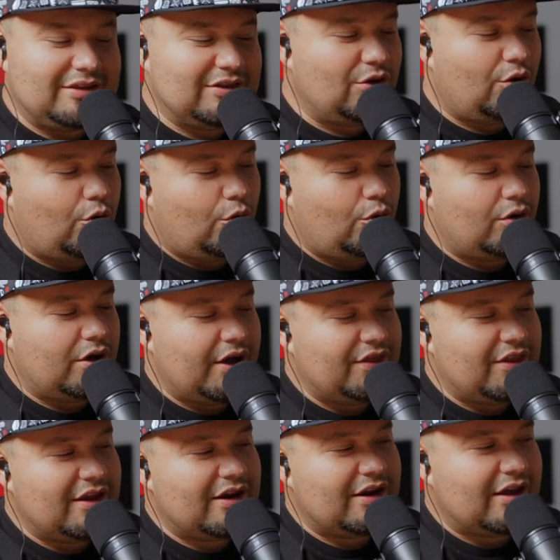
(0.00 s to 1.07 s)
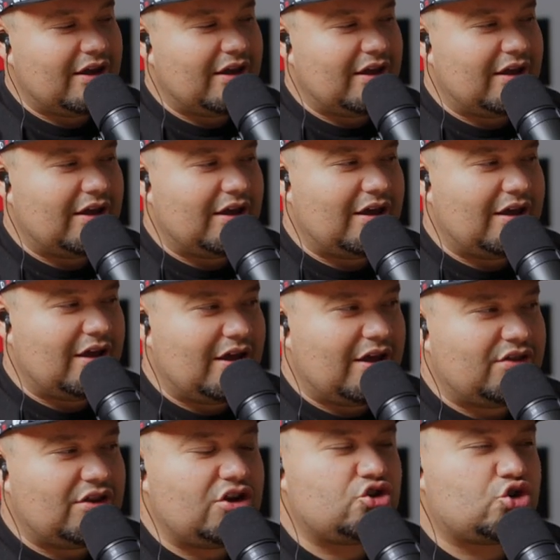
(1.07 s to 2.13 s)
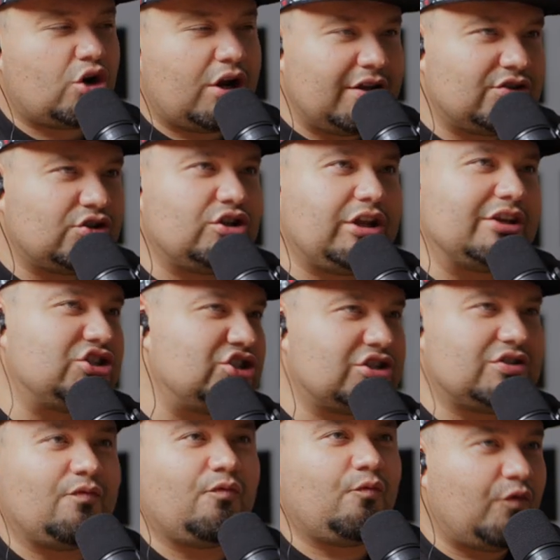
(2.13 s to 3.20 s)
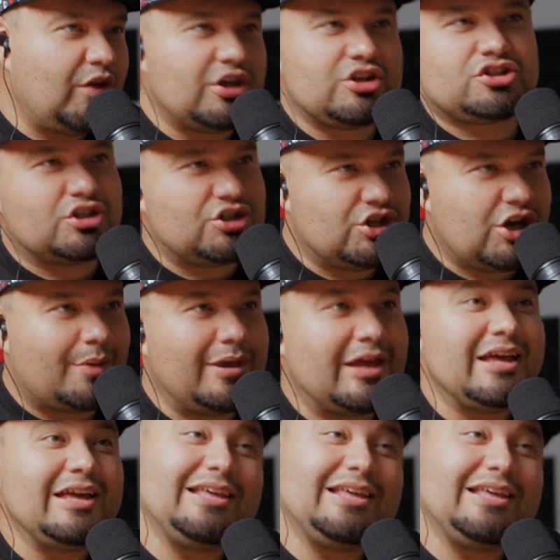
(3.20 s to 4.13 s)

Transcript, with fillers: The whole and then and then trying to like just finish the job,